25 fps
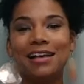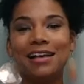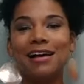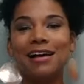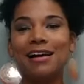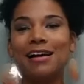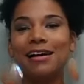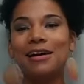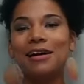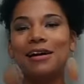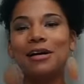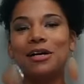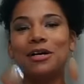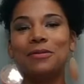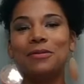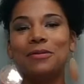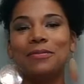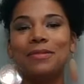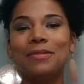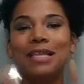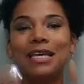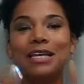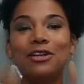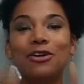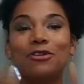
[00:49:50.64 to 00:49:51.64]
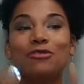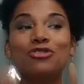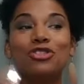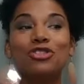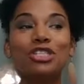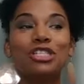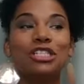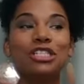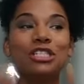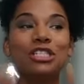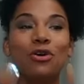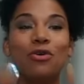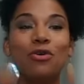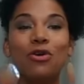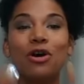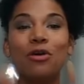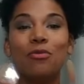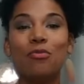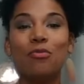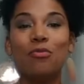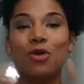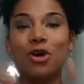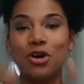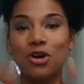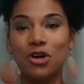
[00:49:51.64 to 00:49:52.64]
They don't just soak up
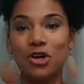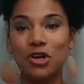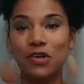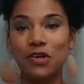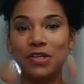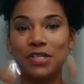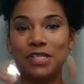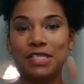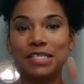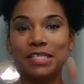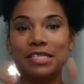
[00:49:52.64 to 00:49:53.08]
words.